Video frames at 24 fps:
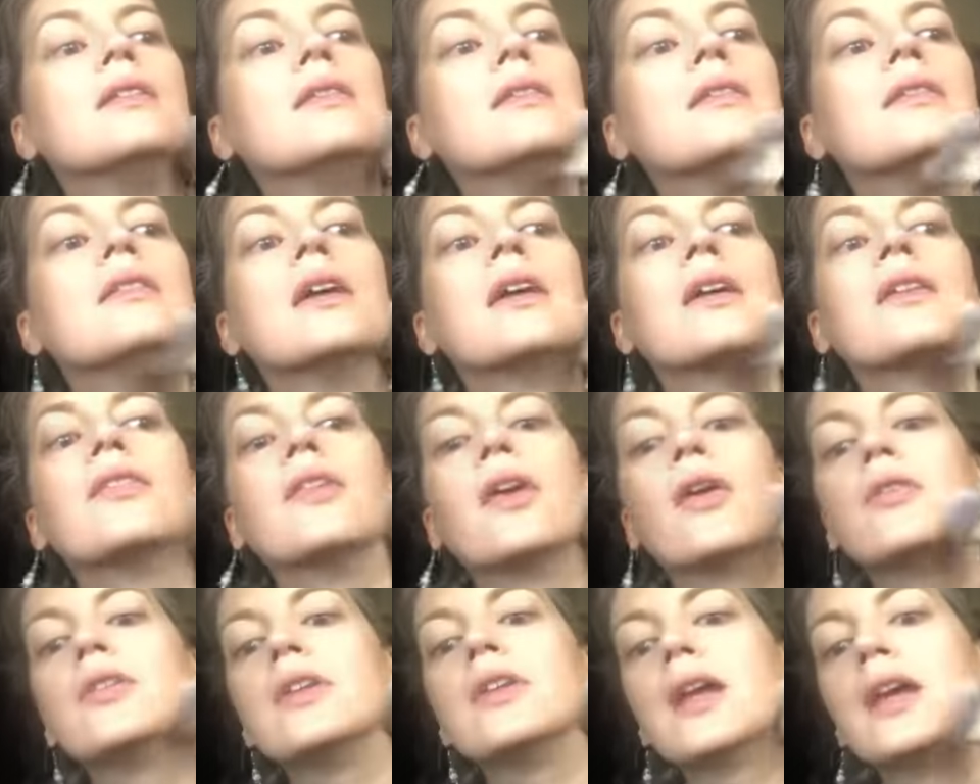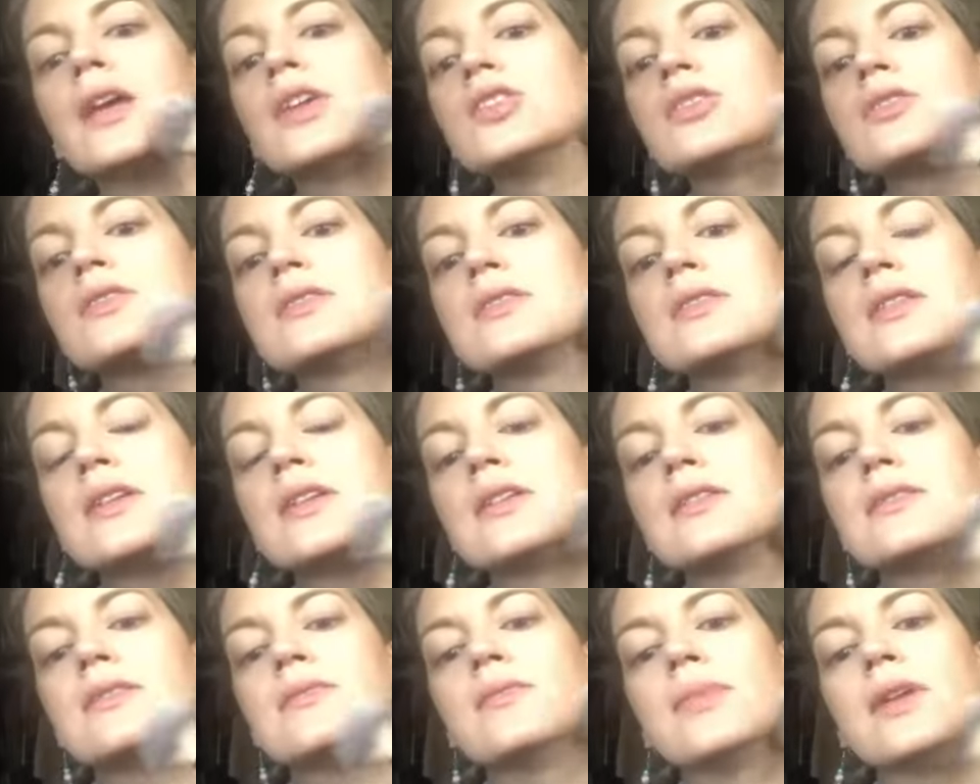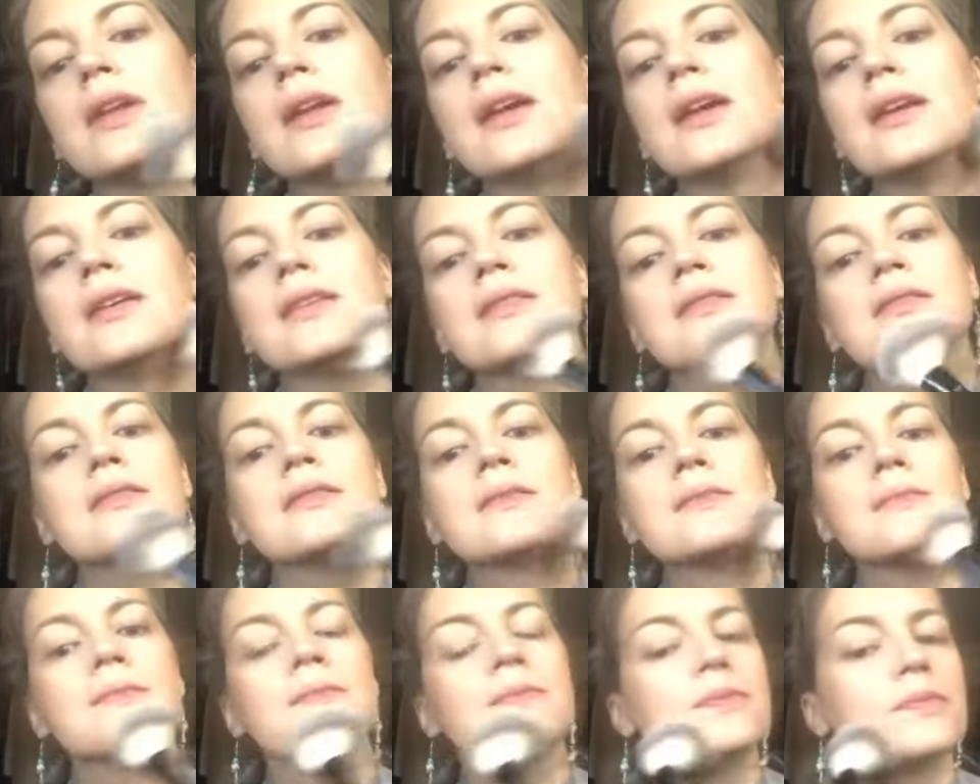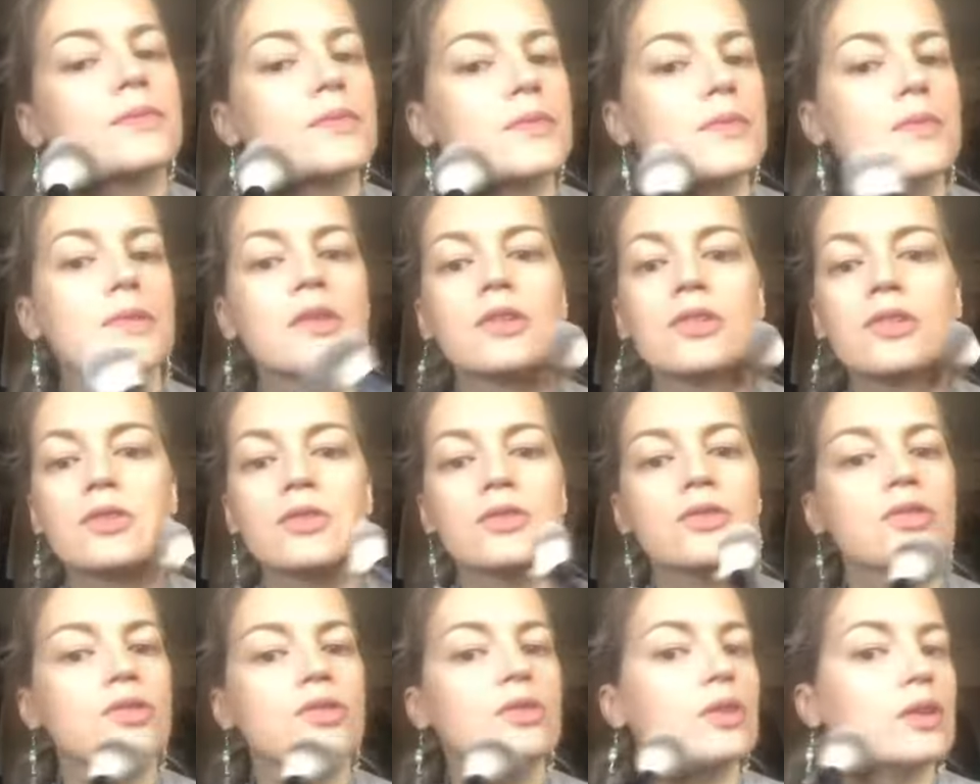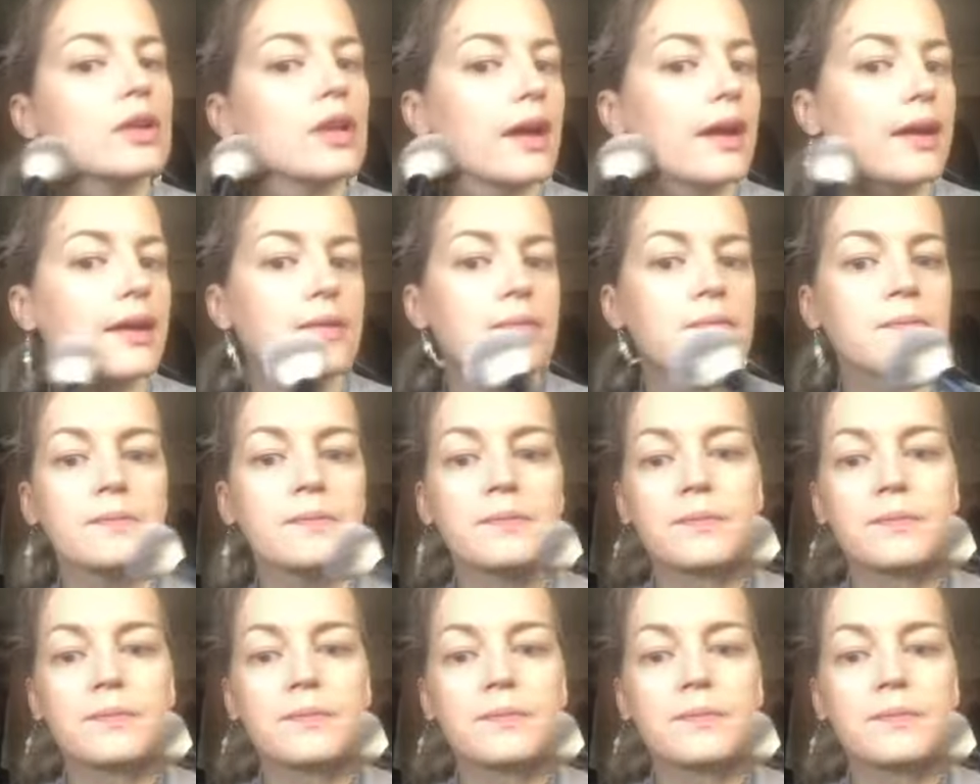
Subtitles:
Like foundation stays in place. So I do jawline.